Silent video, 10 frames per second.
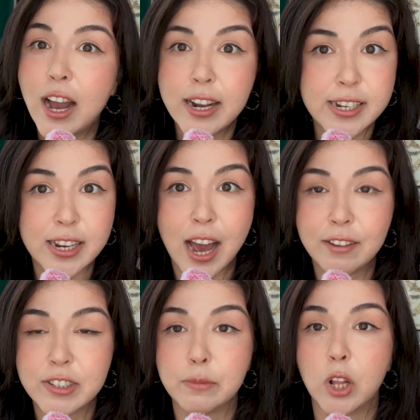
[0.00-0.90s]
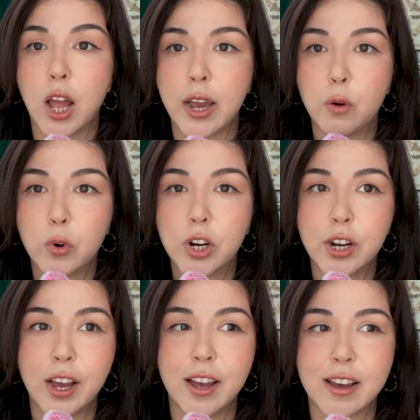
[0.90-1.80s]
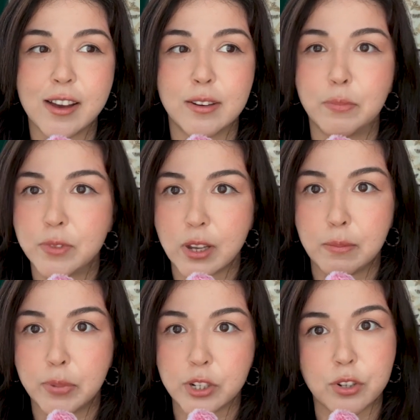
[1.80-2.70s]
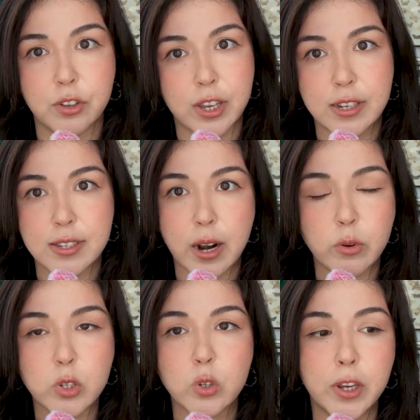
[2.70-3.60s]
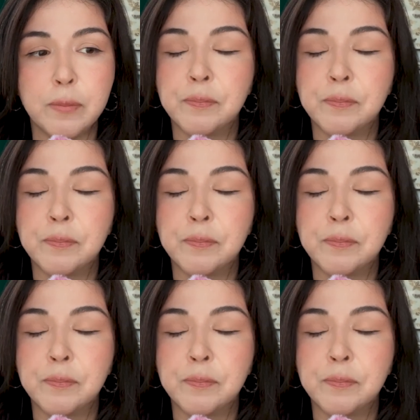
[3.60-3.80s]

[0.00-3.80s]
I did have some client work and some personal things that I was doing.